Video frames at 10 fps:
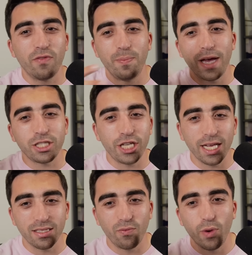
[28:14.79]
the best
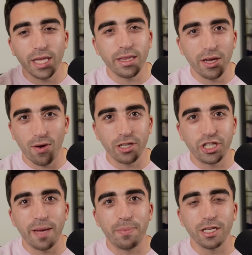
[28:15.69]
chance of winning the year-end
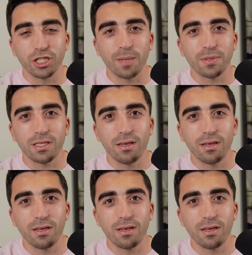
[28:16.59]
championships.